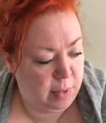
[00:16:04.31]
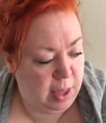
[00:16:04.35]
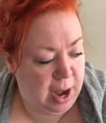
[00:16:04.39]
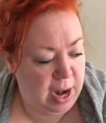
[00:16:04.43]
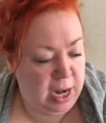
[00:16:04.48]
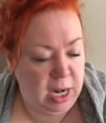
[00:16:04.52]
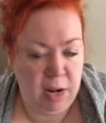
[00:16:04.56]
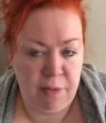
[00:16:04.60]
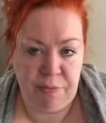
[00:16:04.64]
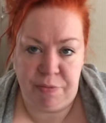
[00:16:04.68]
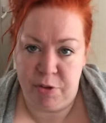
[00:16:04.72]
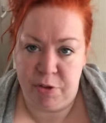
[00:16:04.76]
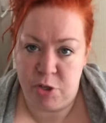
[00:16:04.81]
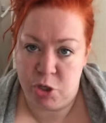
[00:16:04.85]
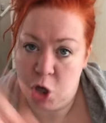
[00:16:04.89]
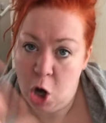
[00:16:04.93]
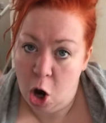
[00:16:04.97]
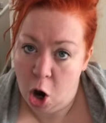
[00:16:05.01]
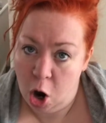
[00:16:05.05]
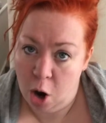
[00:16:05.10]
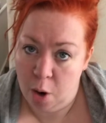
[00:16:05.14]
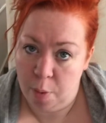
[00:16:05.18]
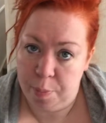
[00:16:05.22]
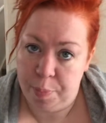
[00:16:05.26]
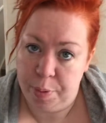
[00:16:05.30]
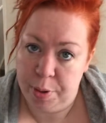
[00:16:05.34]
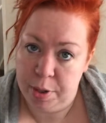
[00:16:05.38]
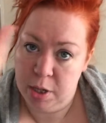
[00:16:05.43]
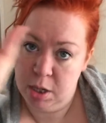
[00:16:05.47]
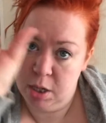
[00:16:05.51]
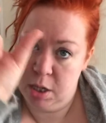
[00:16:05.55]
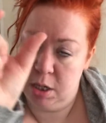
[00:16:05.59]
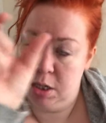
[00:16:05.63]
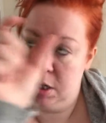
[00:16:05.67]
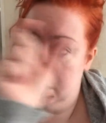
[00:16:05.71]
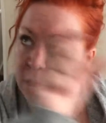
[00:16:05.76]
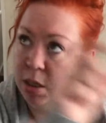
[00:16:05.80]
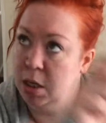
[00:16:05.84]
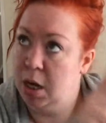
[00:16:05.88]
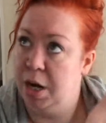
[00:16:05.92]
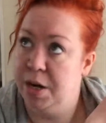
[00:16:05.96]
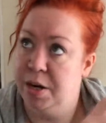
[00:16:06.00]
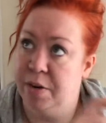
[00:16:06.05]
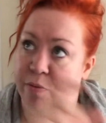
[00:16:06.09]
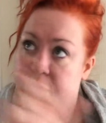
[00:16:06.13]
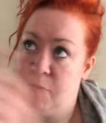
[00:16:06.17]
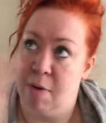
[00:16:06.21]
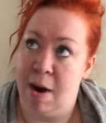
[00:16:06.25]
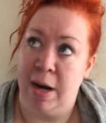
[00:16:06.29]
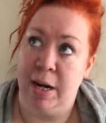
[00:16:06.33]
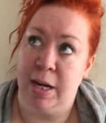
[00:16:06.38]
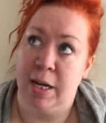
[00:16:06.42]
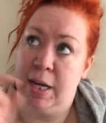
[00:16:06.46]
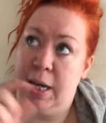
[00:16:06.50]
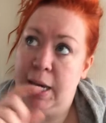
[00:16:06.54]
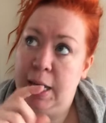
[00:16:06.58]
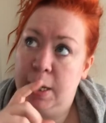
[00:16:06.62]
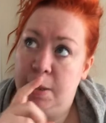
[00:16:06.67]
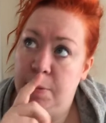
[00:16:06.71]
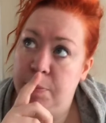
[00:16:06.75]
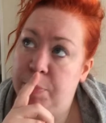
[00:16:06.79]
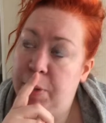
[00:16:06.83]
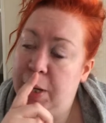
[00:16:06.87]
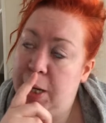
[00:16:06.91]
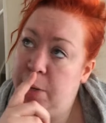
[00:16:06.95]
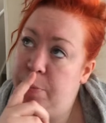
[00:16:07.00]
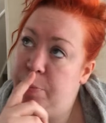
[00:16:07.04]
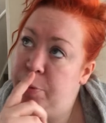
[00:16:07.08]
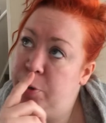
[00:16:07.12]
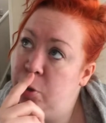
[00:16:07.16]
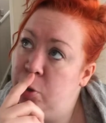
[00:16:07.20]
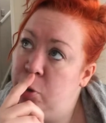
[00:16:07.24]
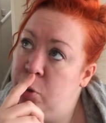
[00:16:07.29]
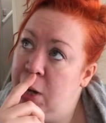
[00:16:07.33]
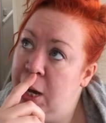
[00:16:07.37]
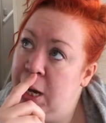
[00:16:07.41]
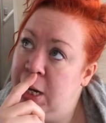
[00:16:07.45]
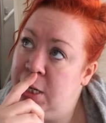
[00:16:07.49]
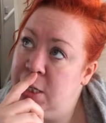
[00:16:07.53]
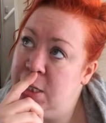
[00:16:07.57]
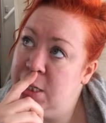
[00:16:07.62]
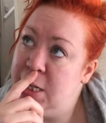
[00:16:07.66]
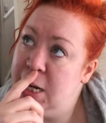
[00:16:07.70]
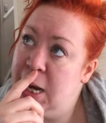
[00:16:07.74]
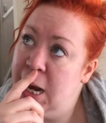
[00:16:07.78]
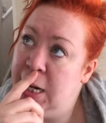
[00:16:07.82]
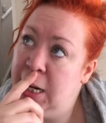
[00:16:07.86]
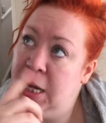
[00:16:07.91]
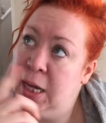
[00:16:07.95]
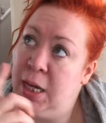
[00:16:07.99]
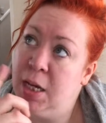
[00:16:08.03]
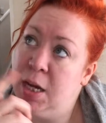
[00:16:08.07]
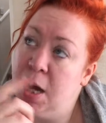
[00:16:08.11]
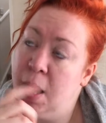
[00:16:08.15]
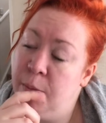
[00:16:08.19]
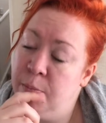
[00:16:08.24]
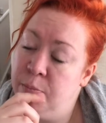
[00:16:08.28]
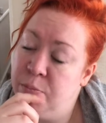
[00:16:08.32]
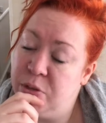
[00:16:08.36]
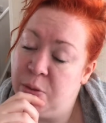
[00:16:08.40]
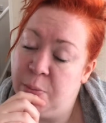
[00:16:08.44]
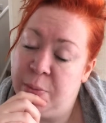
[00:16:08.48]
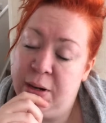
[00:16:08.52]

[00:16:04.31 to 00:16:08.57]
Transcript: any of the top kind of ranking people and incomes,